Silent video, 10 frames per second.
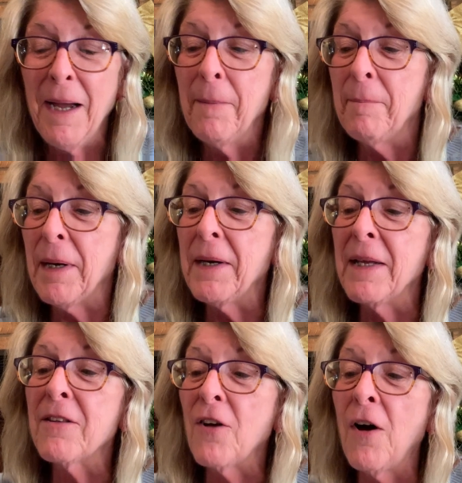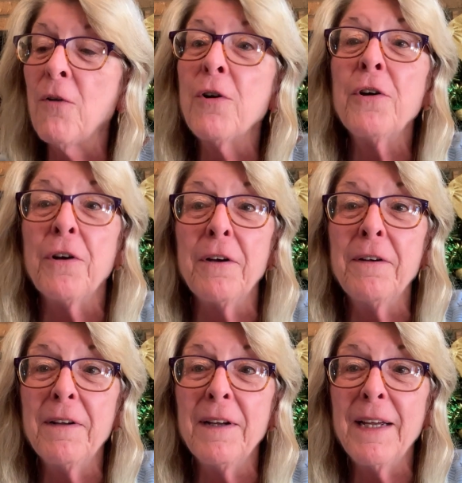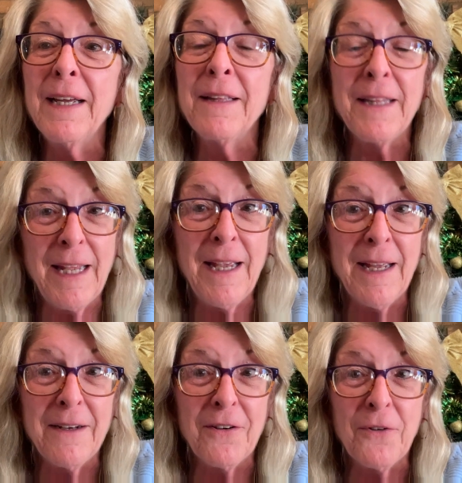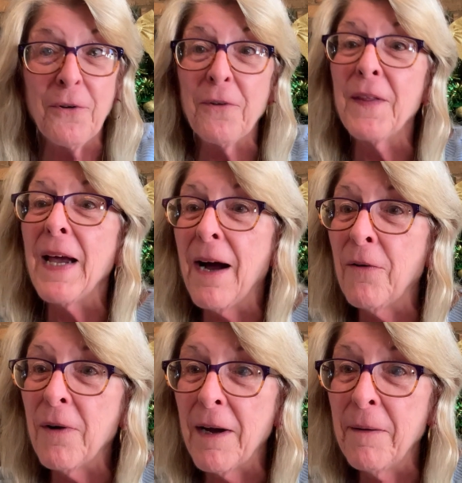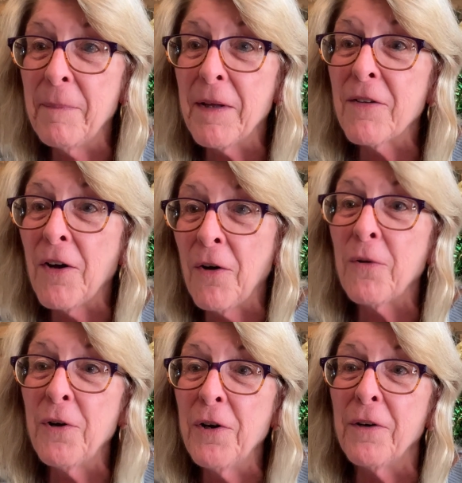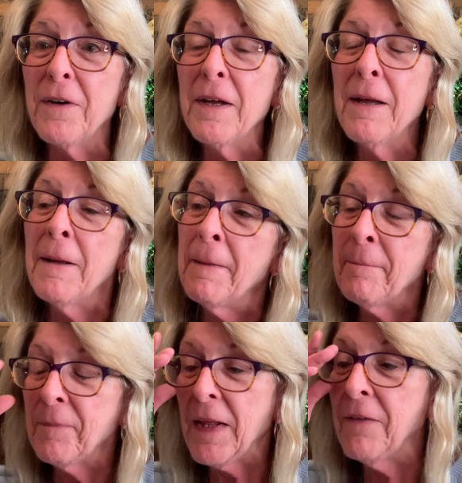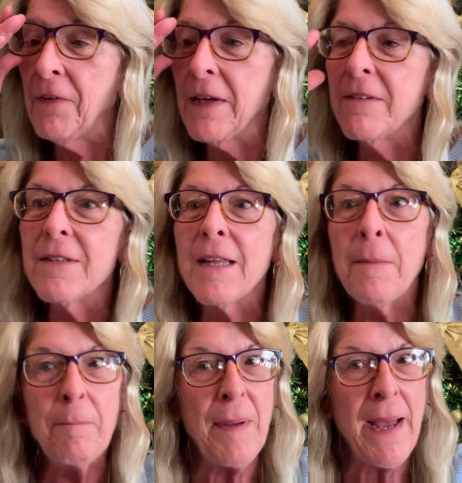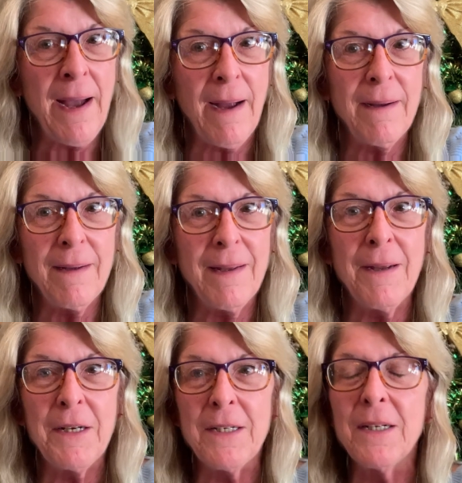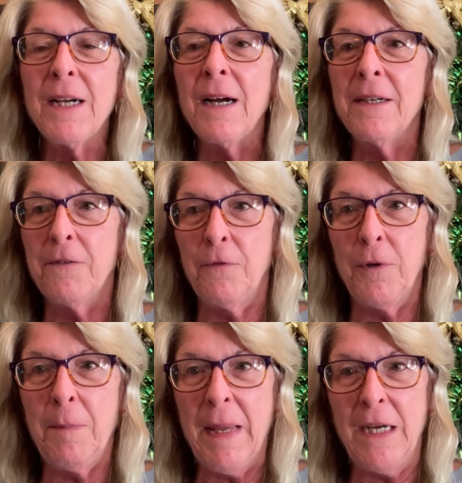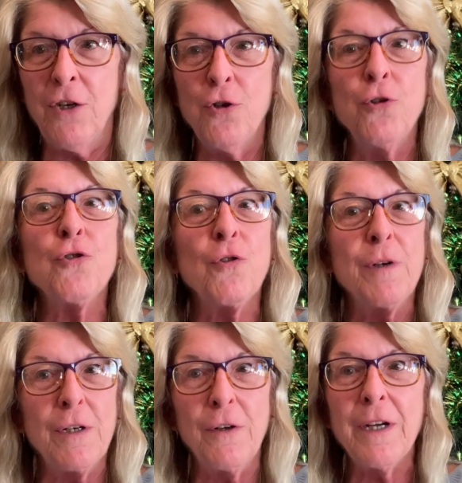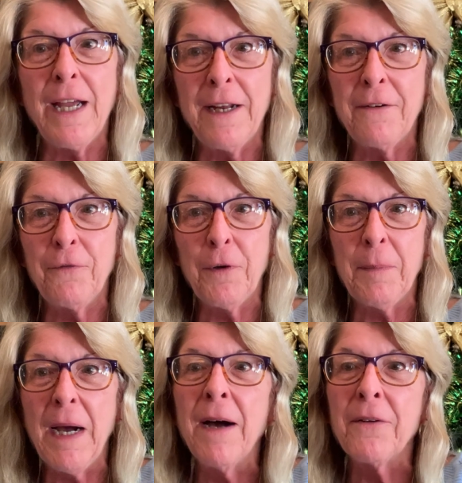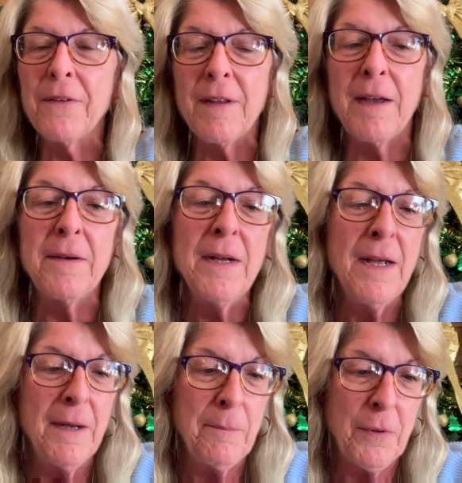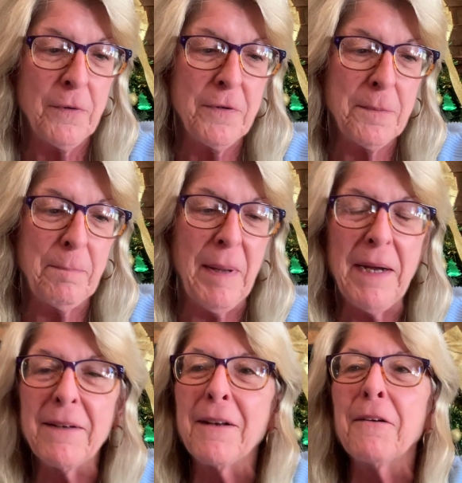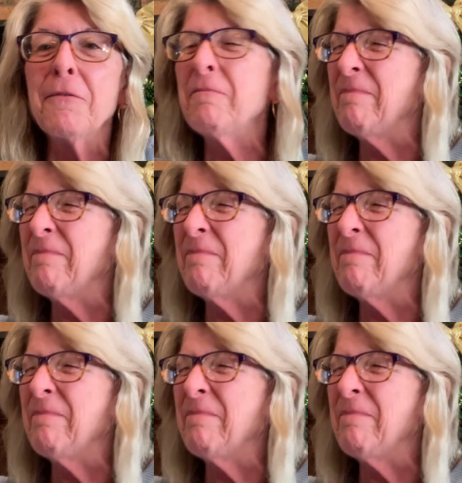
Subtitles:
but it's all good in the end, or the outcome is all good. If I step back and kind of remain neutral and look at it from an outside perspective.